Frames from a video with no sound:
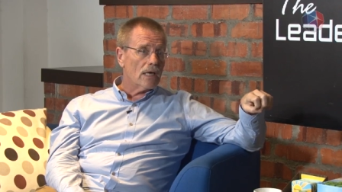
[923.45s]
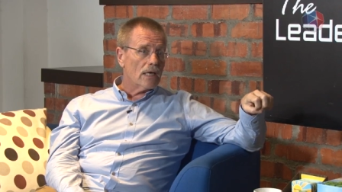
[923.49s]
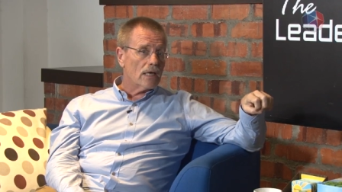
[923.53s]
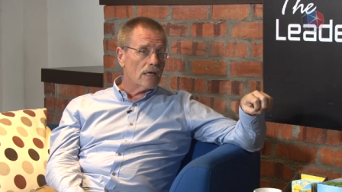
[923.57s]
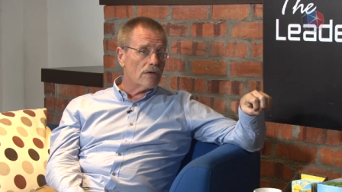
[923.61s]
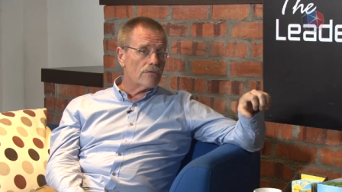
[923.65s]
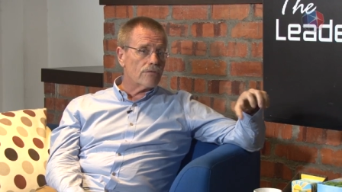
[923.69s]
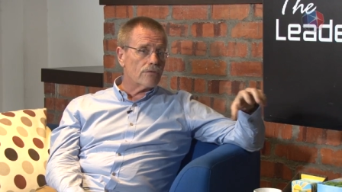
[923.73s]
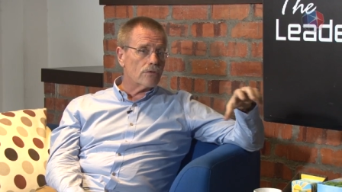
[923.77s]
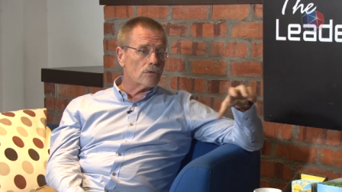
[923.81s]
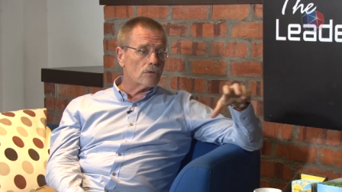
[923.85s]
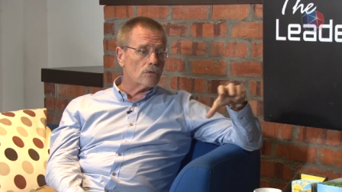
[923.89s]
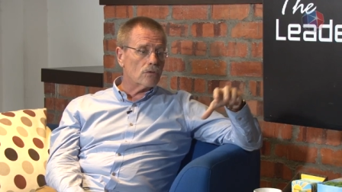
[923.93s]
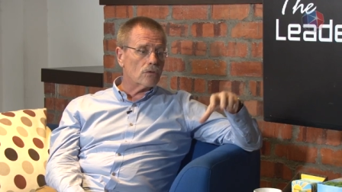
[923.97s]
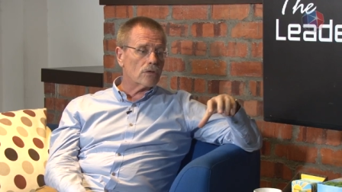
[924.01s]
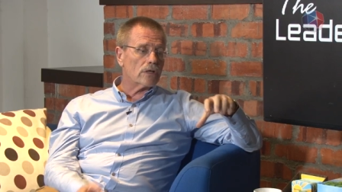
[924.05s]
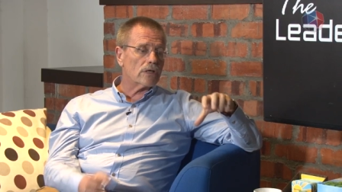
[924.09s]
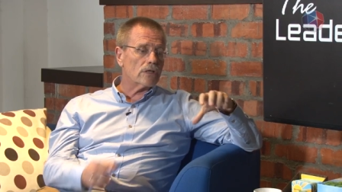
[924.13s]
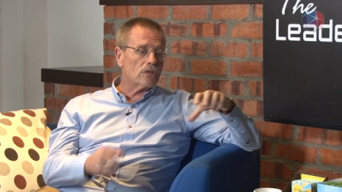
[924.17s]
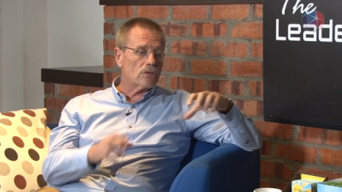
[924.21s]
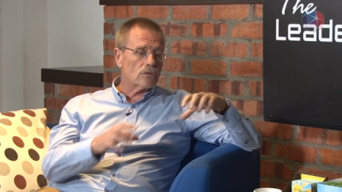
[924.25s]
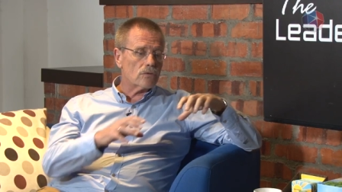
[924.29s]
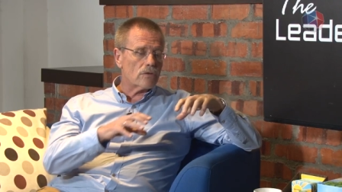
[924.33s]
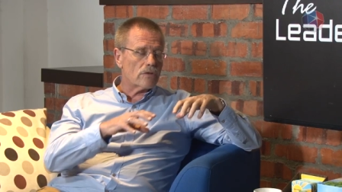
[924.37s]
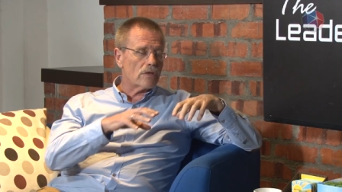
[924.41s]
If you look
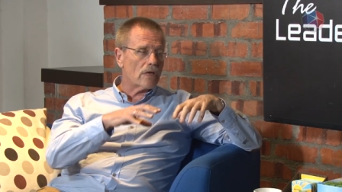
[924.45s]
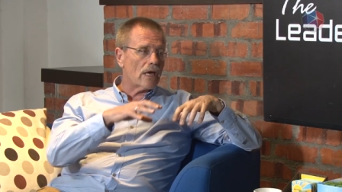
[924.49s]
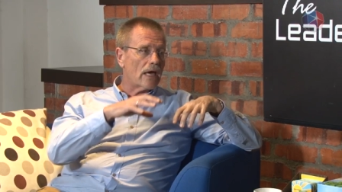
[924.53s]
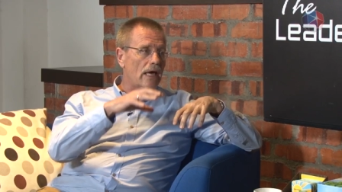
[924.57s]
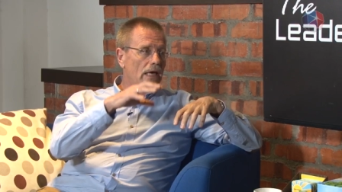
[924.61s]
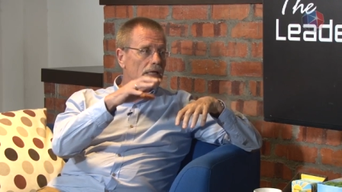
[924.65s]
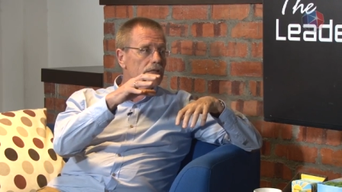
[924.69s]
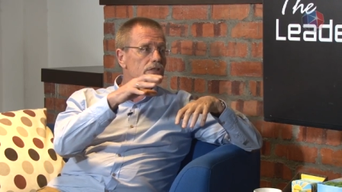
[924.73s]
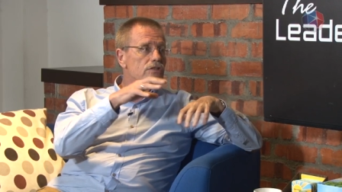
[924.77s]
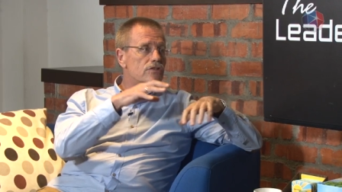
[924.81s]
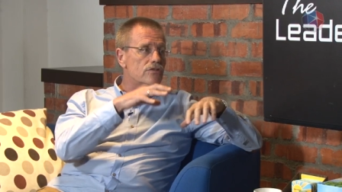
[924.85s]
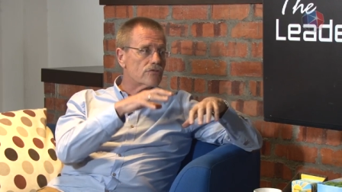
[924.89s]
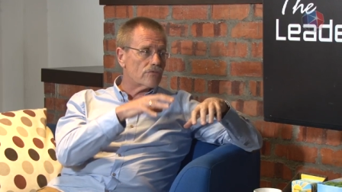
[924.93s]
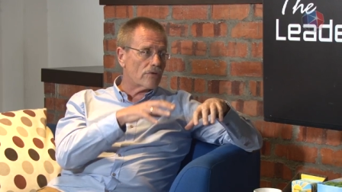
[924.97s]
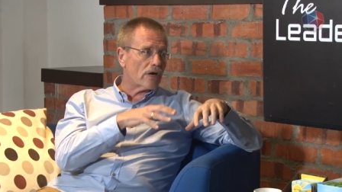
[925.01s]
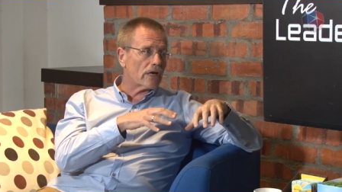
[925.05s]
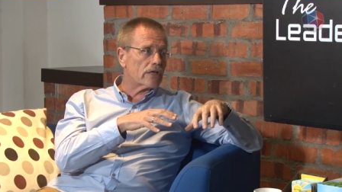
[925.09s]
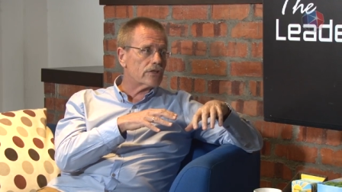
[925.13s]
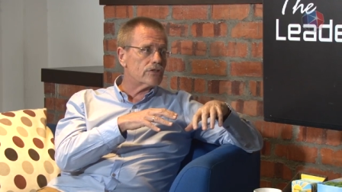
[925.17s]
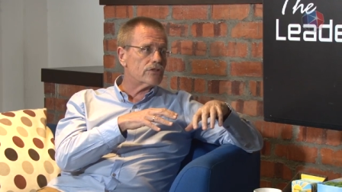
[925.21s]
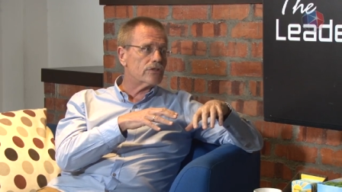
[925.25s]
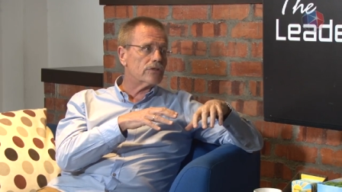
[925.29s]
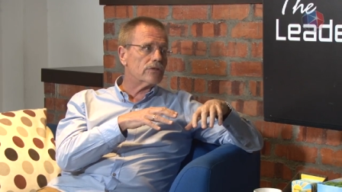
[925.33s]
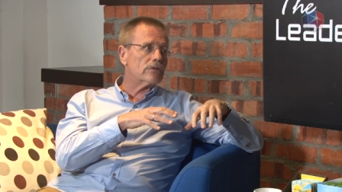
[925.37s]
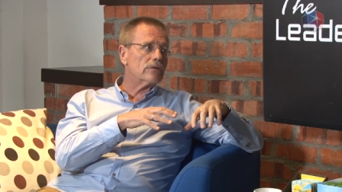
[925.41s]
into the age
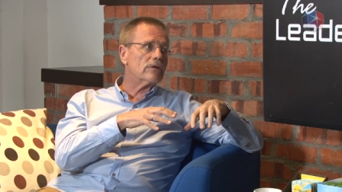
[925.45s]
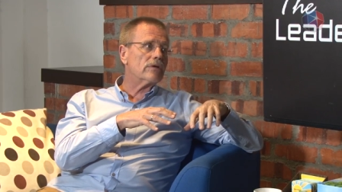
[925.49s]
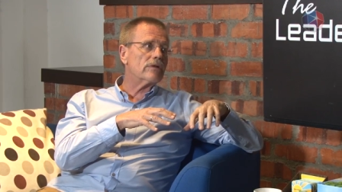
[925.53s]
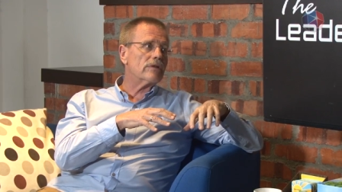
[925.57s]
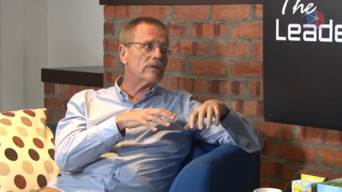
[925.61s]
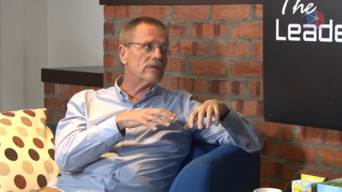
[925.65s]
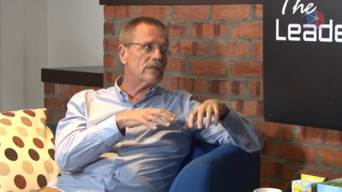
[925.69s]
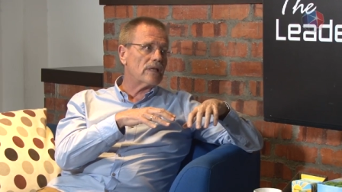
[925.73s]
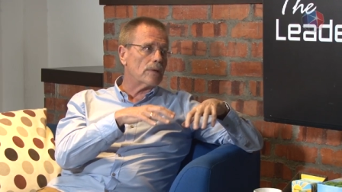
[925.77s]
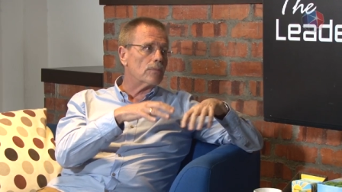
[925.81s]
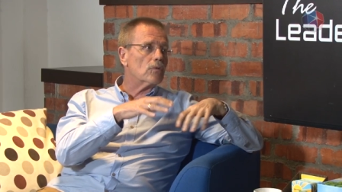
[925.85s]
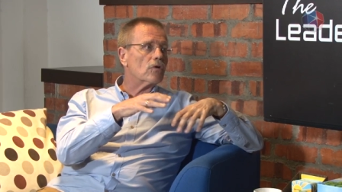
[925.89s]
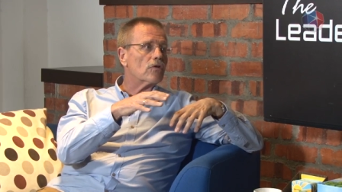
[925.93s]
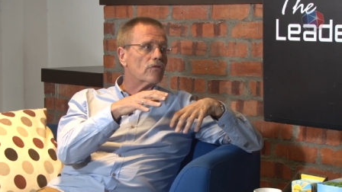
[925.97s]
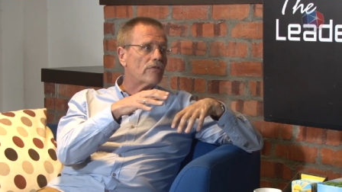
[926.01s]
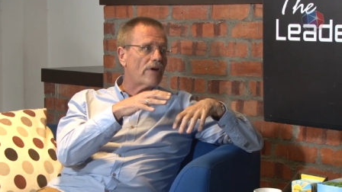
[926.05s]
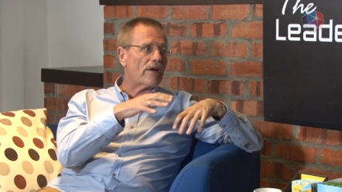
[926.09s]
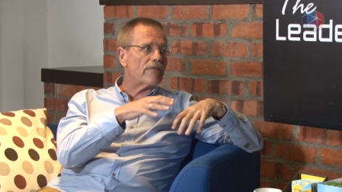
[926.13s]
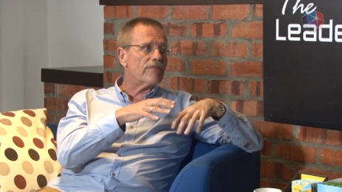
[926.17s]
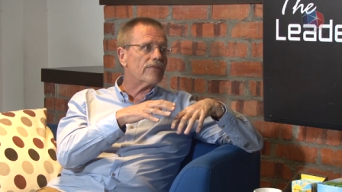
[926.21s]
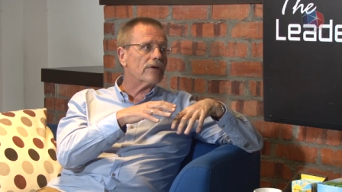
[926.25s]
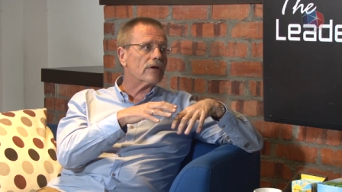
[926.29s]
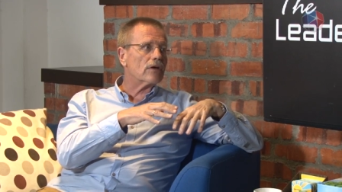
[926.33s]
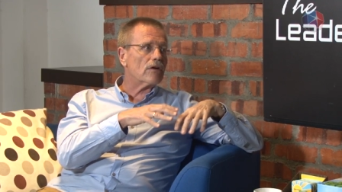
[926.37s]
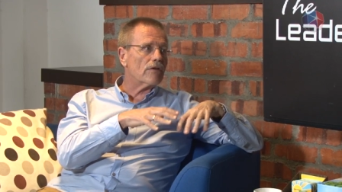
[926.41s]
structure or the
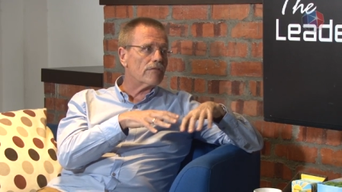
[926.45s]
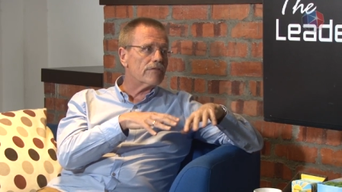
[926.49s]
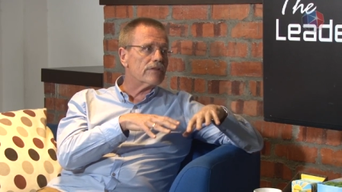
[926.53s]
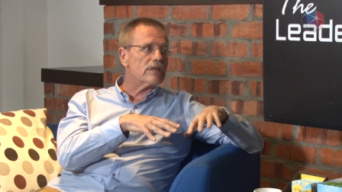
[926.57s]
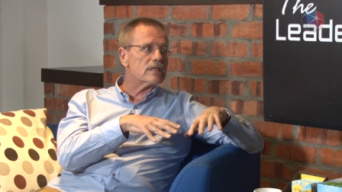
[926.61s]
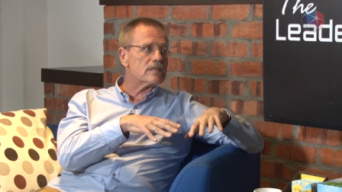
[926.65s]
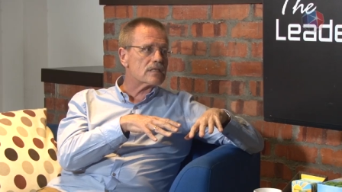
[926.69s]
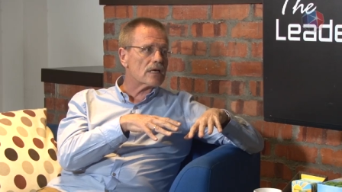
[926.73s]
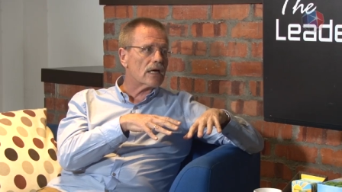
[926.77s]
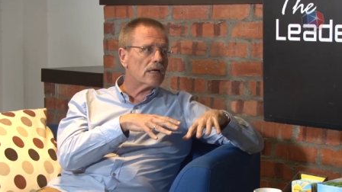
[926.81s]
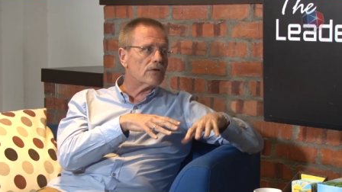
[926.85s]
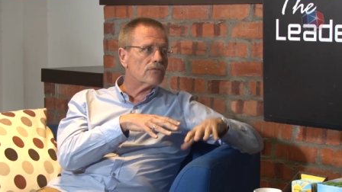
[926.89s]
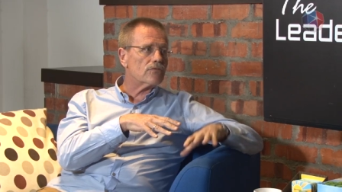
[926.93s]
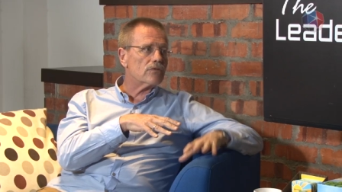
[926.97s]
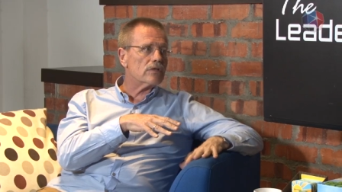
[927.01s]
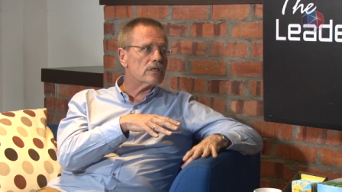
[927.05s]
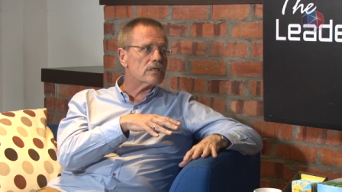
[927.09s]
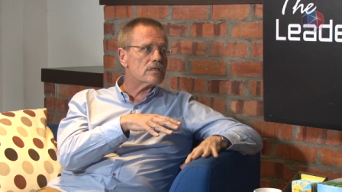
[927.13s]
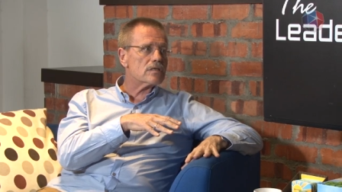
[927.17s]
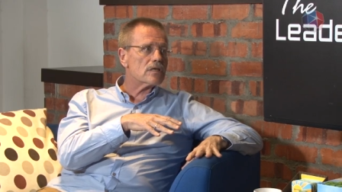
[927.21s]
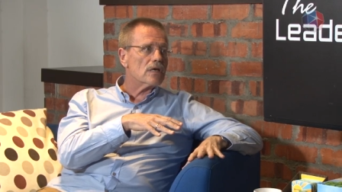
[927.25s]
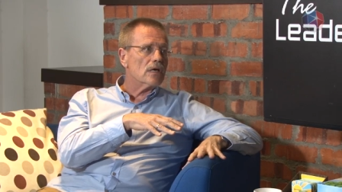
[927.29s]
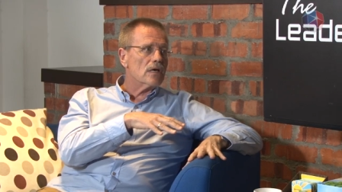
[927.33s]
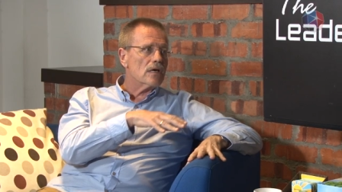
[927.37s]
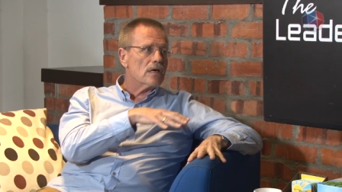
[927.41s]
demographic of these
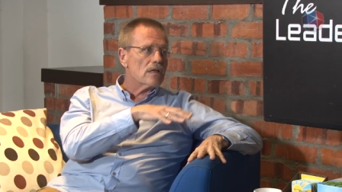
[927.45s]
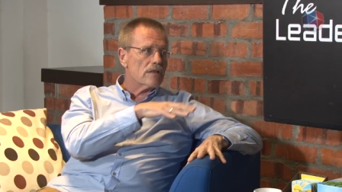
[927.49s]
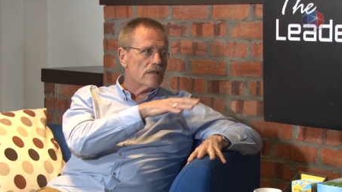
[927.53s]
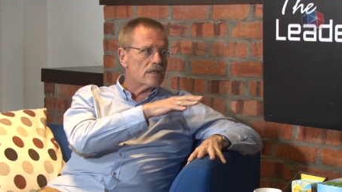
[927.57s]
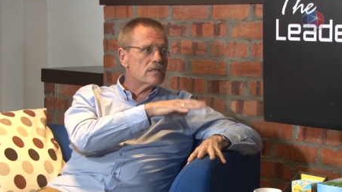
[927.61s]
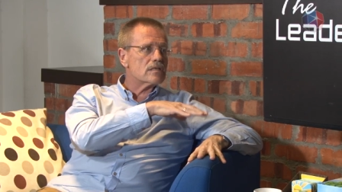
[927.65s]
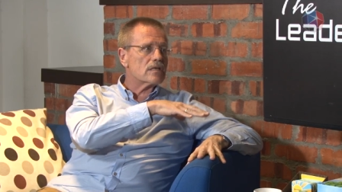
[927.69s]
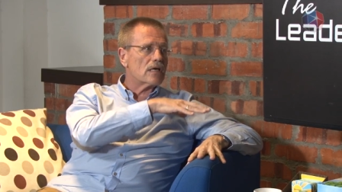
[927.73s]
countries, these